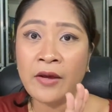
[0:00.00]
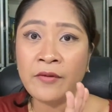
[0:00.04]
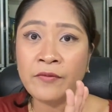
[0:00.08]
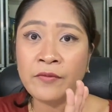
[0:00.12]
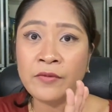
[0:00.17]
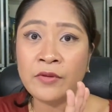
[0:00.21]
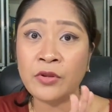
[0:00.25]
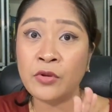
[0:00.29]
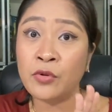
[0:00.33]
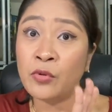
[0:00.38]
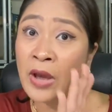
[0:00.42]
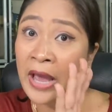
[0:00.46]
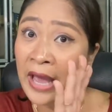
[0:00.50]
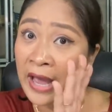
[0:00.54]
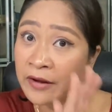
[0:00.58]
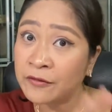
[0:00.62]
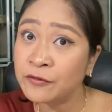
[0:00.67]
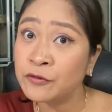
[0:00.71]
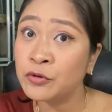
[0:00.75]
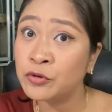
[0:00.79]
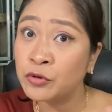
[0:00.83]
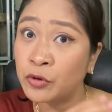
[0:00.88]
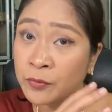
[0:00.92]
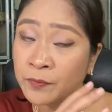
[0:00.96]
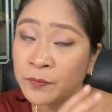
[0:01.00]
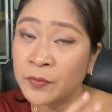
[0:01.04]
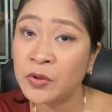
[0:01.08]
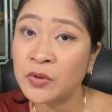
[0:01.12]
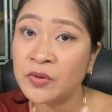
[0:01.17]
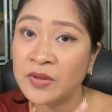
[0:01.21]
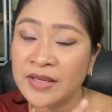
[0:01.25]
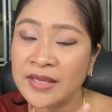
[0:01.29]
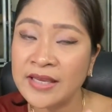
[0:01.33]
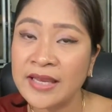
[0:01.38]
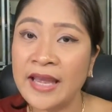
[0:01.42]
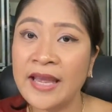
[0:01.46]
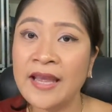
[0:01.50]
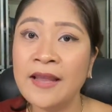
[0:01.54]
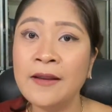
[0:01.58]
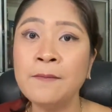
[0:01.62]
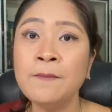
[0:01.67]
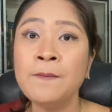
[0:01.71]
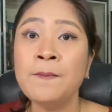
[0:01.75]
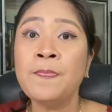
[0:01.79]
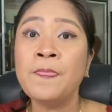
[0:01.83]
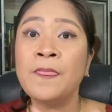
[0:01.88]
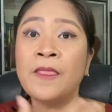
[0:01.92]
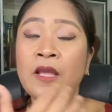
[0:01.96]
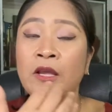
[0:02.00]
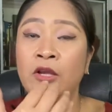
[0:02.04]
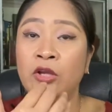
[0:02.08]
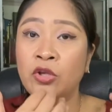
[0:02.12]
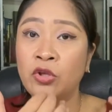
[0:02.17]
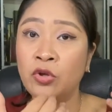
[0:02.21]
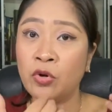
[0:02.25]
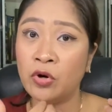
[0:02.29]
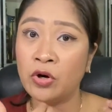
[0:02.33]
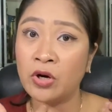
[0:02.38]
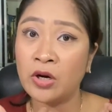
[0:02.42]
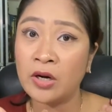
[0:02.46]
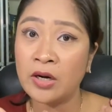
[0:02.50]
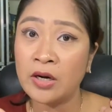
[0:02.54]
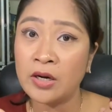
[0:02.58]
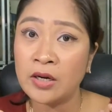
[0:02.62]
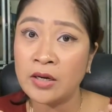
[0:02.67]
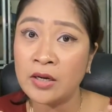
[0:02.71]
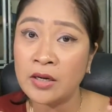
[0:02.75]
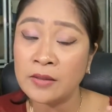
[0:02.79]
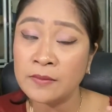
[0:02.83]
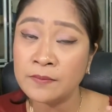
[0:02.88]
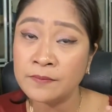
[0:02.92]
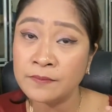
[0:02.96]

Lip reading: you have to compute again your